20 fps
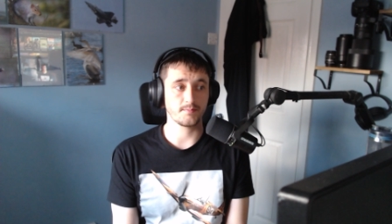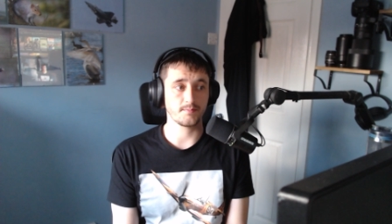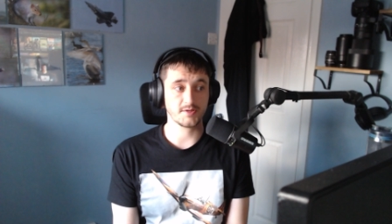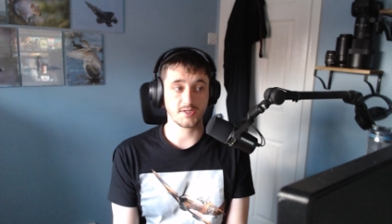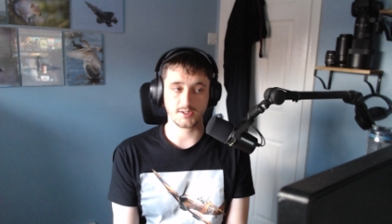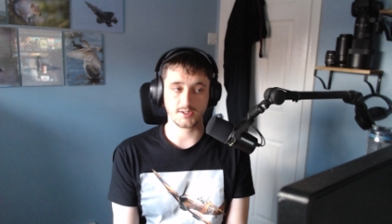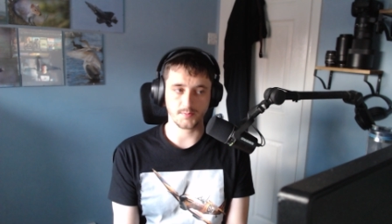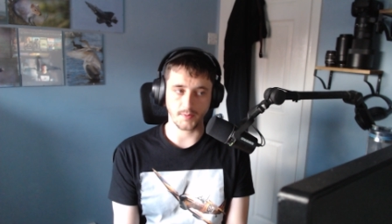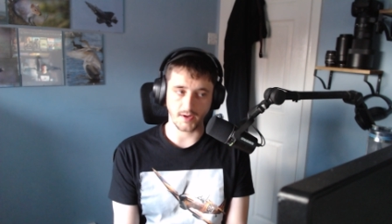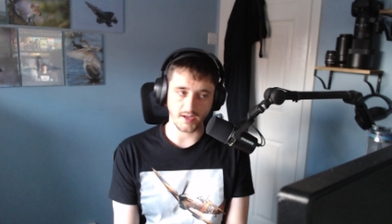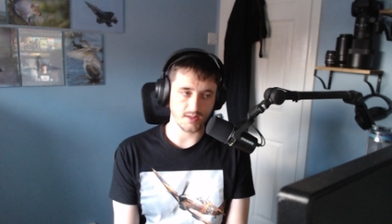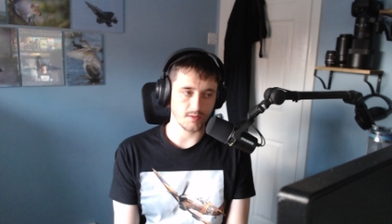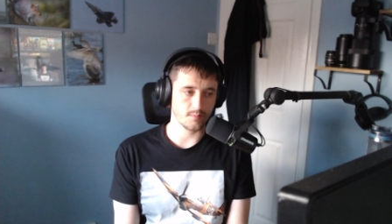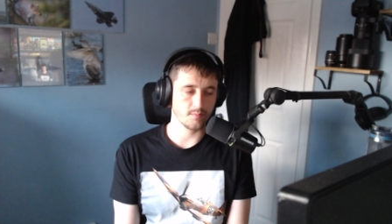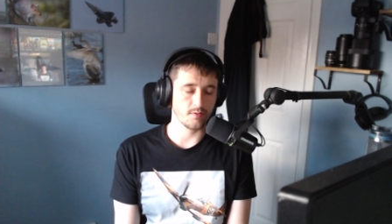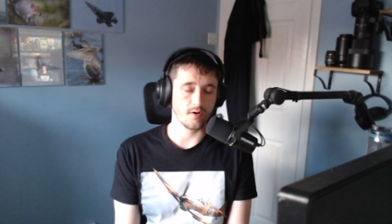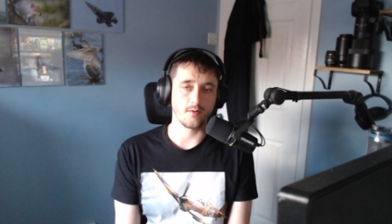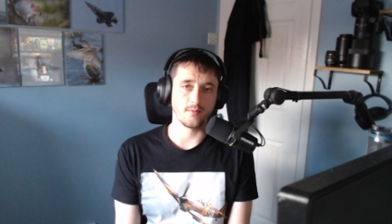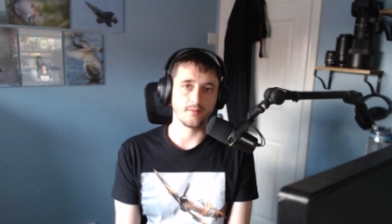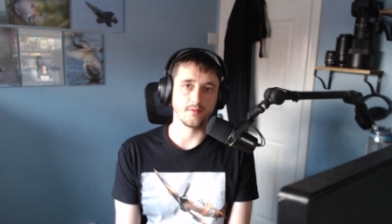despite the
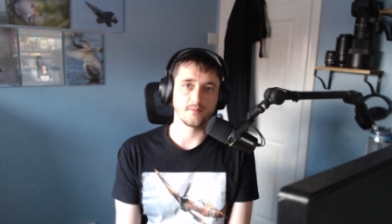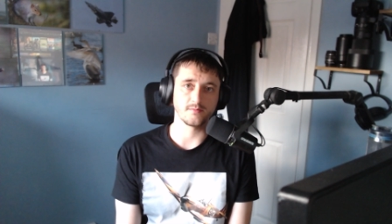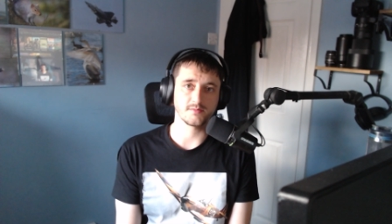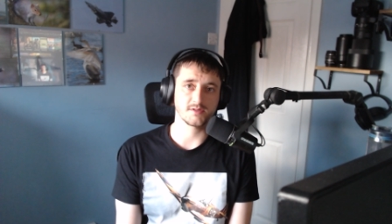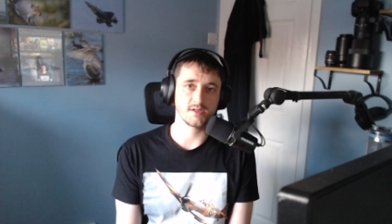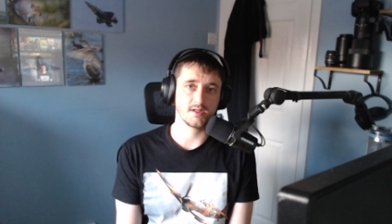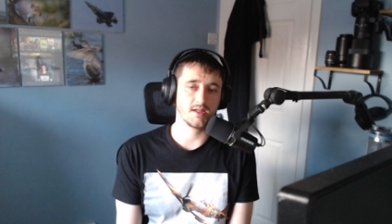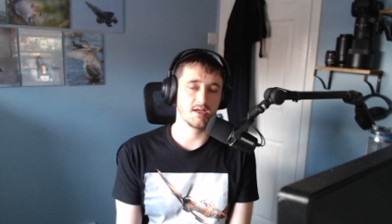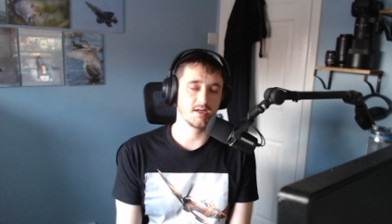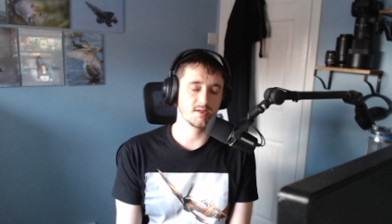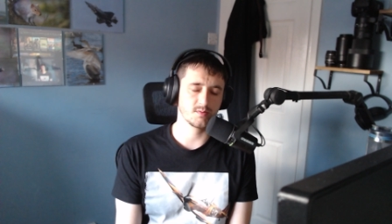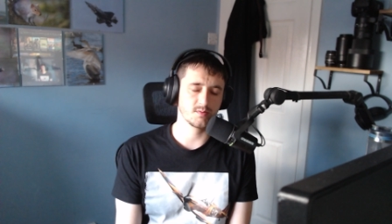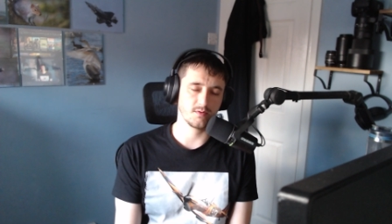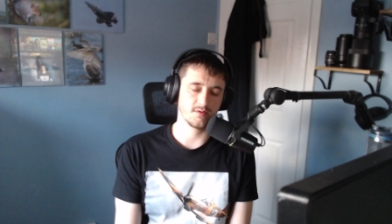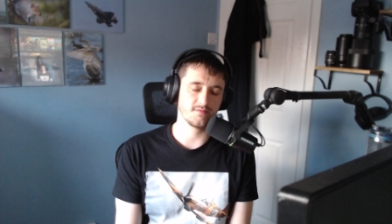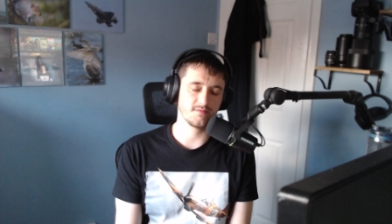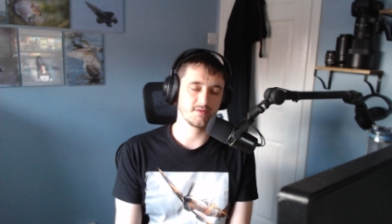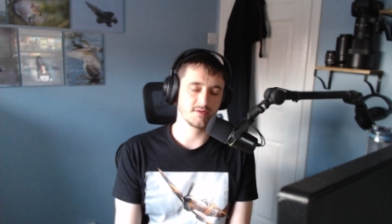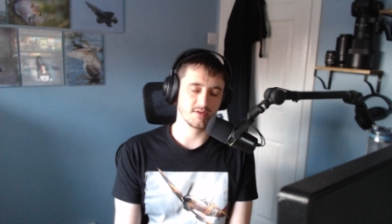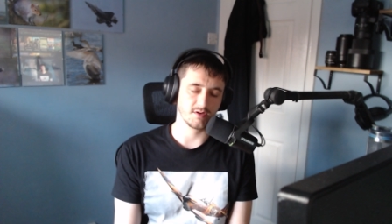problems, and that's what
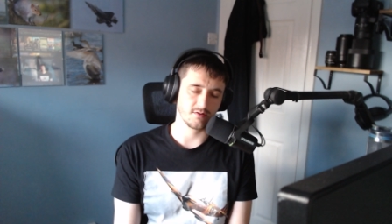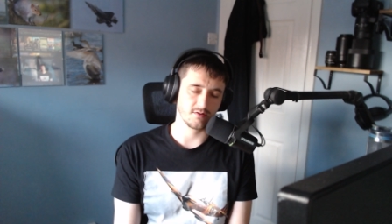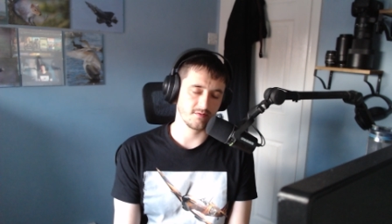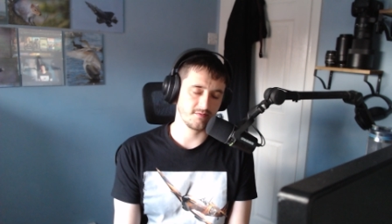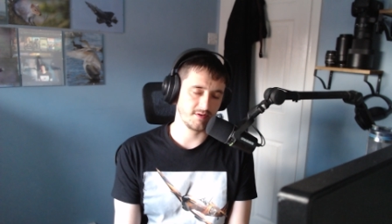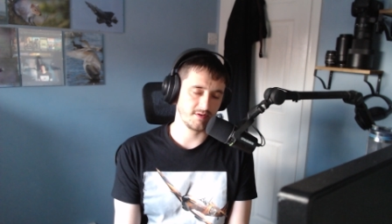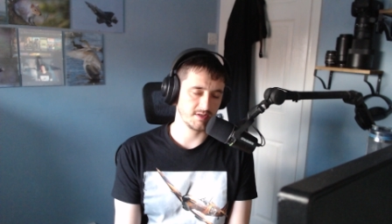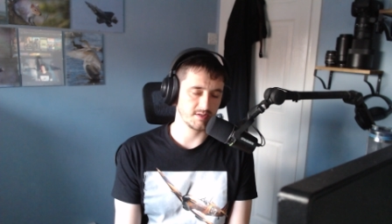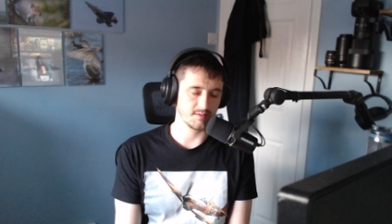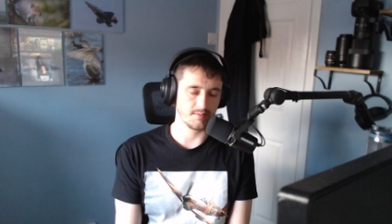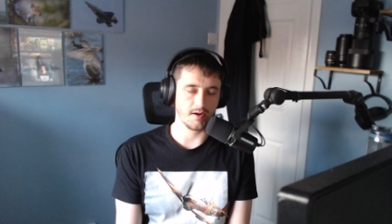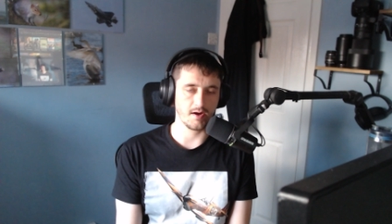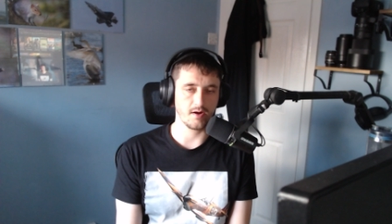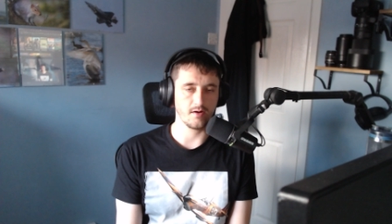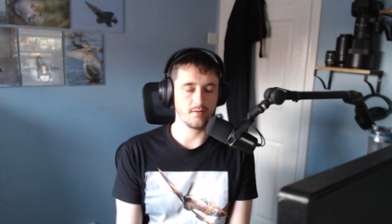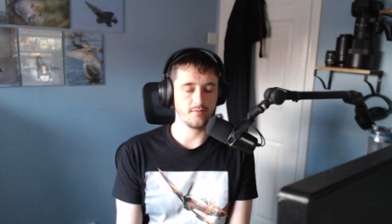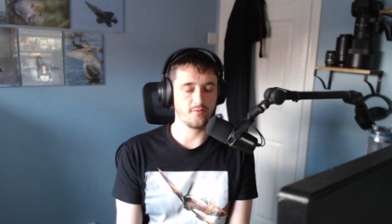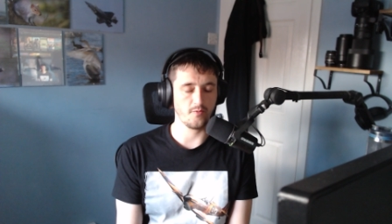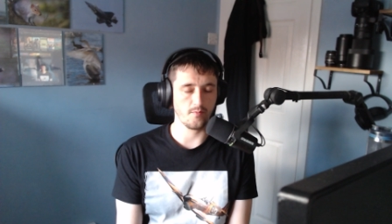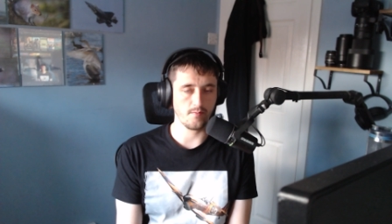photography is
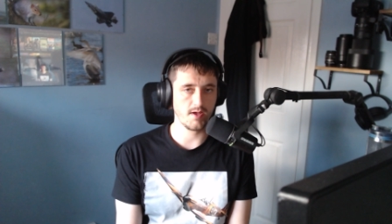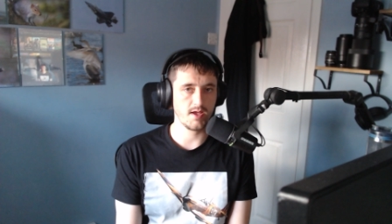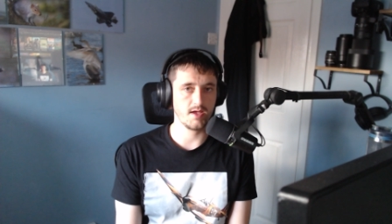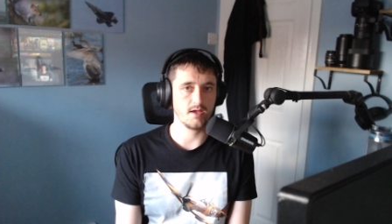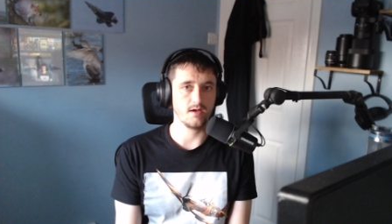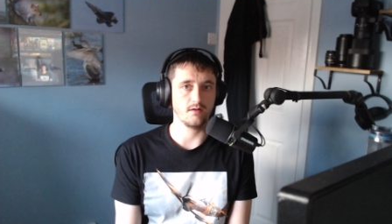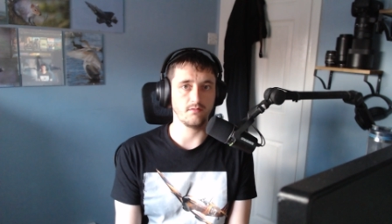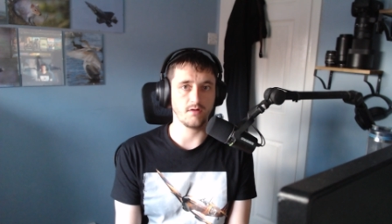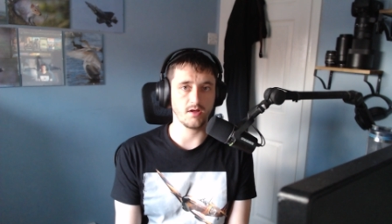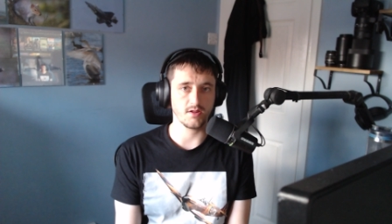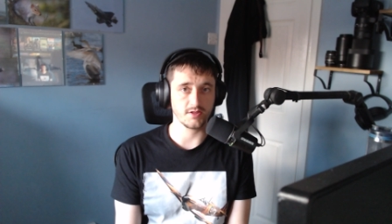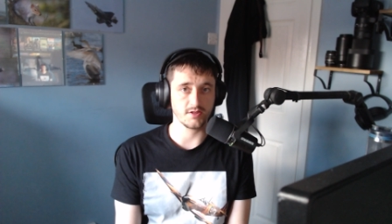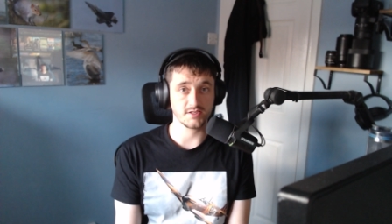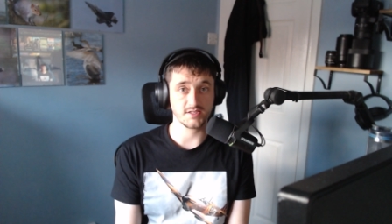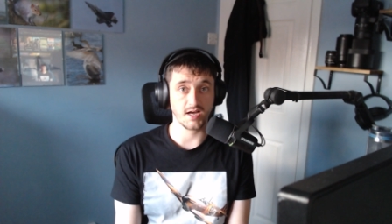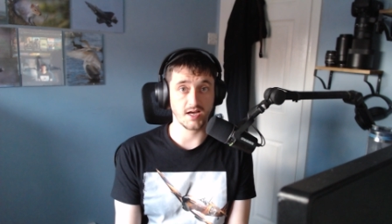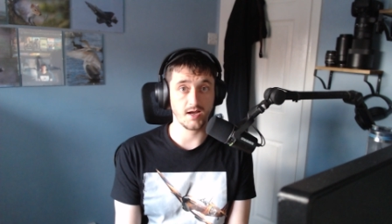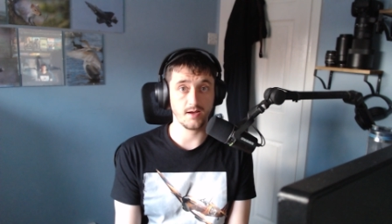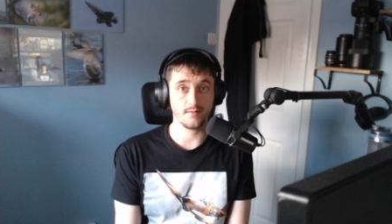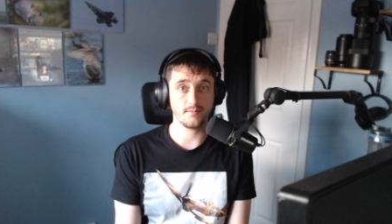about for me a lot of the
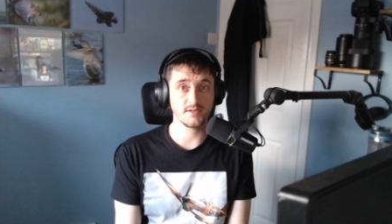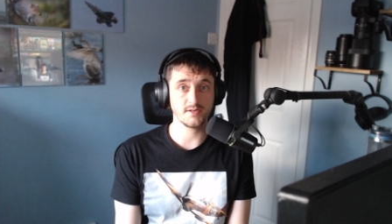time,